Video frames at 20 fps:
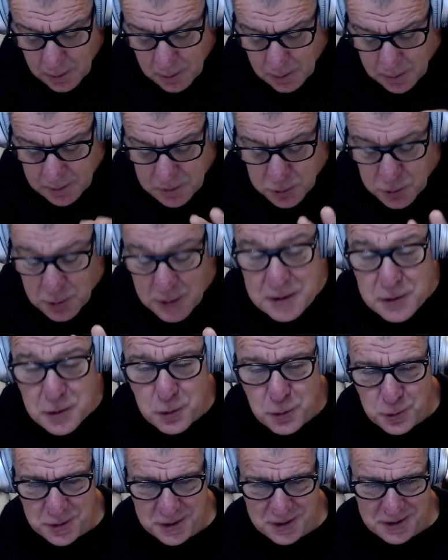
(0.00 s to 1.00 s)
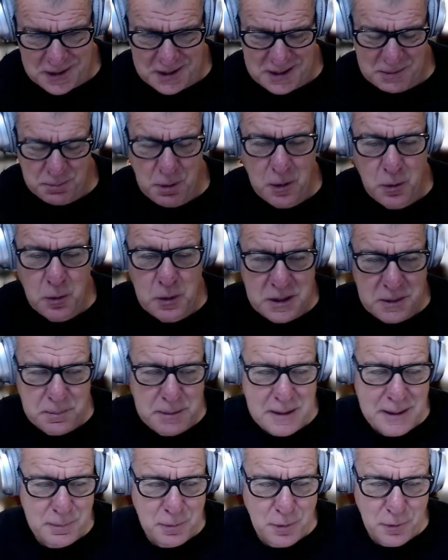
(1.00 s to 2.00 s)
tried to read this, but it was a
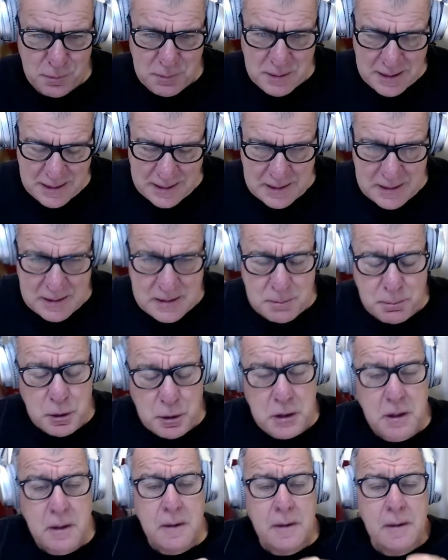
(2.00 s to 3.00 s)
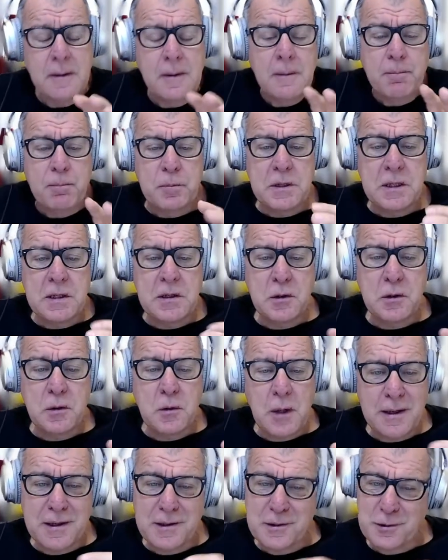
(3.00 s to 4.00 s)
bit above my head. But did you,
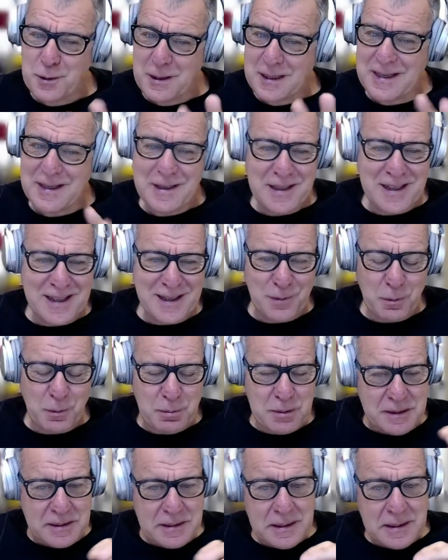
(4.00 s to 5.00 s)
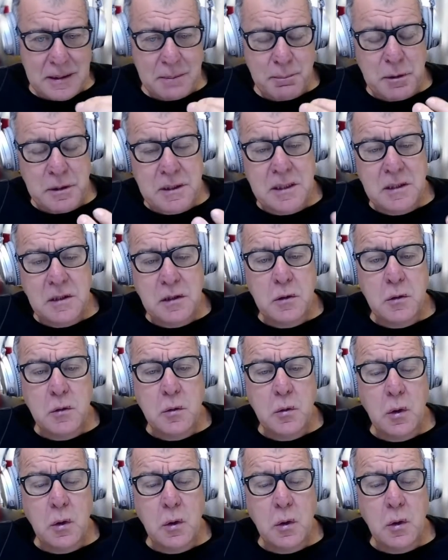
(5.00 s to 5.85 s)
and I kind of gave up in the end, but did you